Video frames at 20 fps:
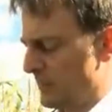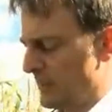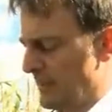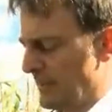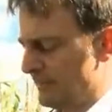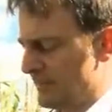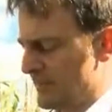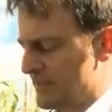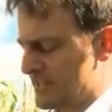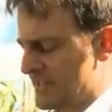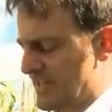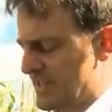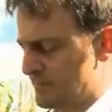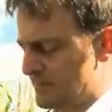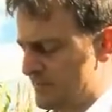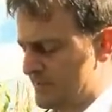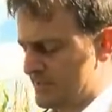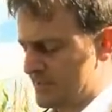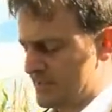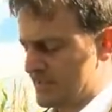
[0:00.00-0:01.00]
and we'll have an
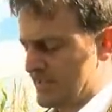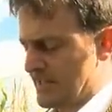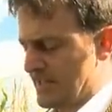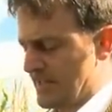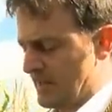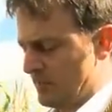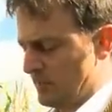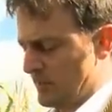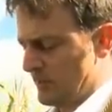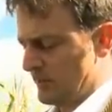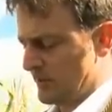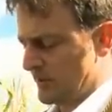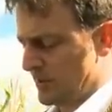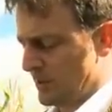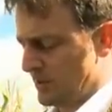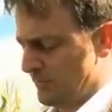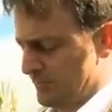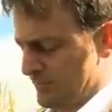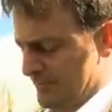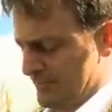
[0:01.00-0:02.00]
assessment to see how well the
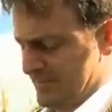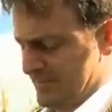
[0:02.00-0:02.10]
cob